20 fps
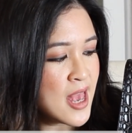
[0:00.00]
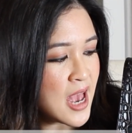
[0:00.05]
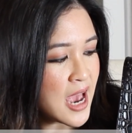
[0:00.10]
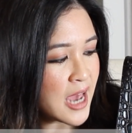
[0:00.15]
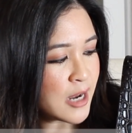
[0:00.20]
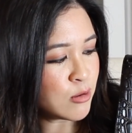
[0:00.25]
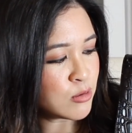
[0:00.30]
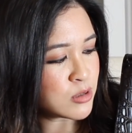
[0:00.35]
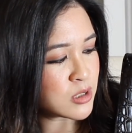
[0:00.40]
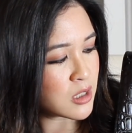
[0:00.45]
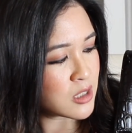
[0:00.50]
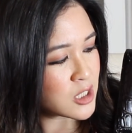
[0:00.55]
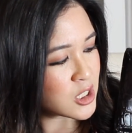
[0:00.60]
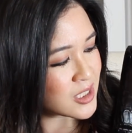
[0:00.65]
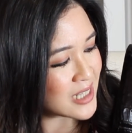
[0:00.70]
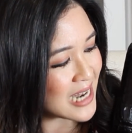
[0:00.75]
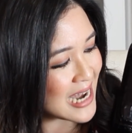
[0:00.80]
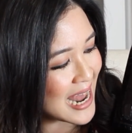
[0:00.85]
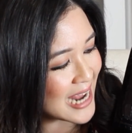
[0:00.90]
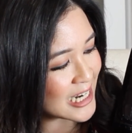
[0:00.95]
And also
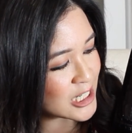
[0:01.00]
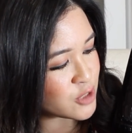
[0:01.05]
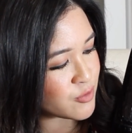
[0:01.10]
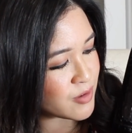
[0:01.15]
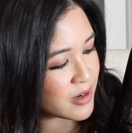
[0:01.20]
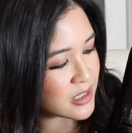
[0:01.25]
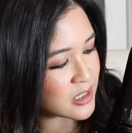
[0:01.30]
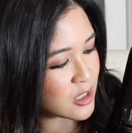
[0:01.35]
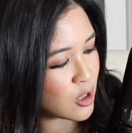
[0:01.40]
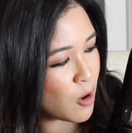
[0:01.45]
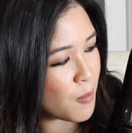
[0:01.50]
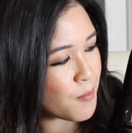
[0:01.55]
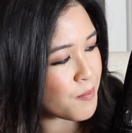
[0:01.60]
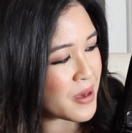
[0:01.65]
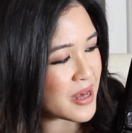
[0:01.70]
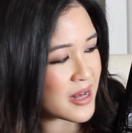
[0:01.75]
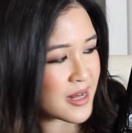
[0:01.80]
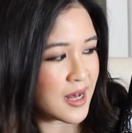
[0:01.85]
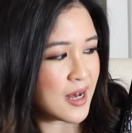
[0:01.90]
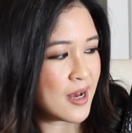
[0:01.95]
just the lettering is a lot
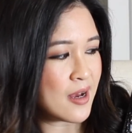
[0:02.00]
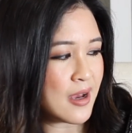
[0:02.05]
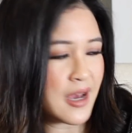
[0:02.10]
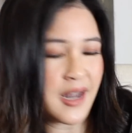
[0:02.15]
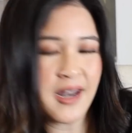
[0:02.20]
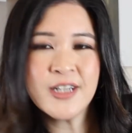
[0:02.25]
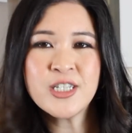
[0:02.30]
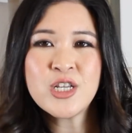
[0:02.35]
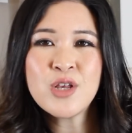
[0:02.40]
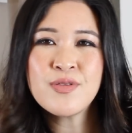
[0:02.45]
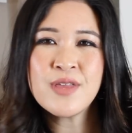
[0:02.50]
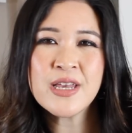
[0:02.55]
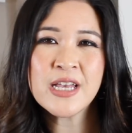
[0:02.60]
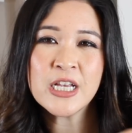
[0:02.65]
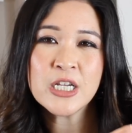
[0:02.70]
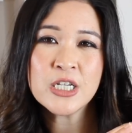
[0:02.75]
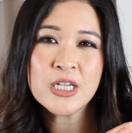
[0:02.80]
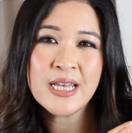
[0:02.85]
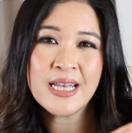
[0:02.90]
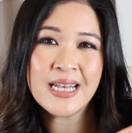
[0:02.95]
bigger, and I don't think
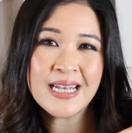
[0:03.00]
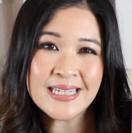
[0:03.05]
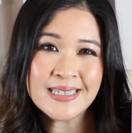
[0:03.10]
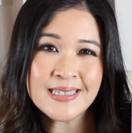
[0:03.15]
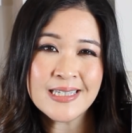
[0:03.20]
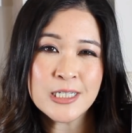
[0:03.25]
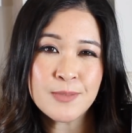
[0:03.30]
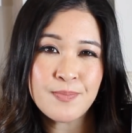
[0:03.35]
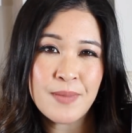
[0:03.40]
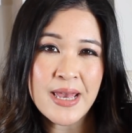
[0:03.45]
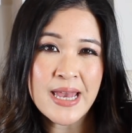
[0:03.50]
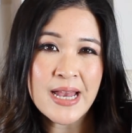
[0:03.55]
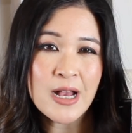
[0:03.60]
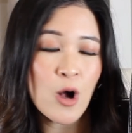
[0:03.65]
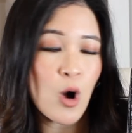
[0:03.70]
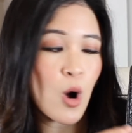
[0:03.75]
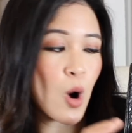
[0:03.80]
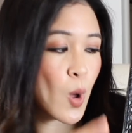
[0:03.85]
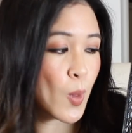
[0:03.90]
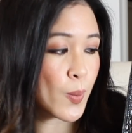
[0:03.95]
it is this big
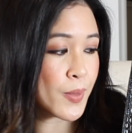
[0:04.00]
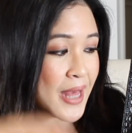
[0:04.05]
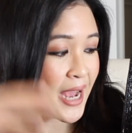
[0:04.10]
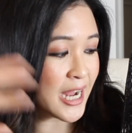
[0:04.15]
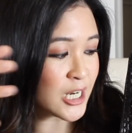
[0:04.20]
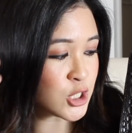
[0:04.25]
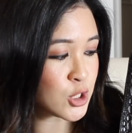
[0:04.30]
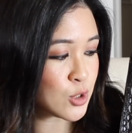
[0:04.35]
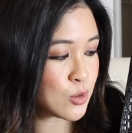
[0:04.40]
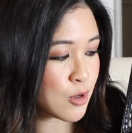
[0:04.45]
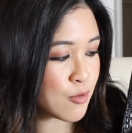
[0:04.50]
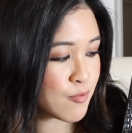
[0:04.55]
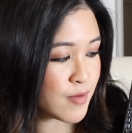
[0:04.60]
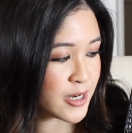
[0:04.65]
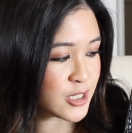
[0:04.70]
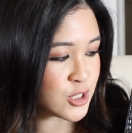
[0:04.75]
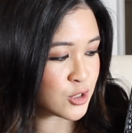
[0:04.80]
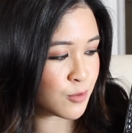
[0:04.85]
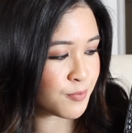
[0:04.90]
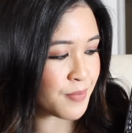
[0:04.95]
on the actual
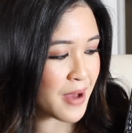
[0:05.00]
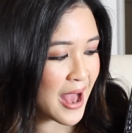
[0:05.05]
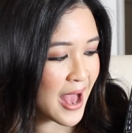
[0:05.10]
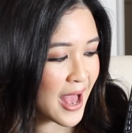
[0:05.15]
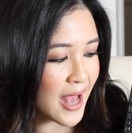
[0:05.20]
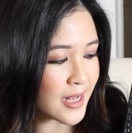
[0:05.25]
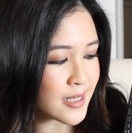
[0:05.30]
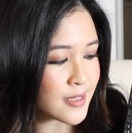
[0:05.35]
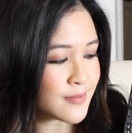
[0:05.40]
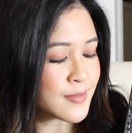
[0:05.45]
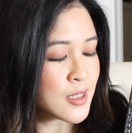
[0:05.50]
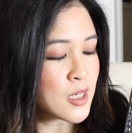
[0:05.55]
original bag.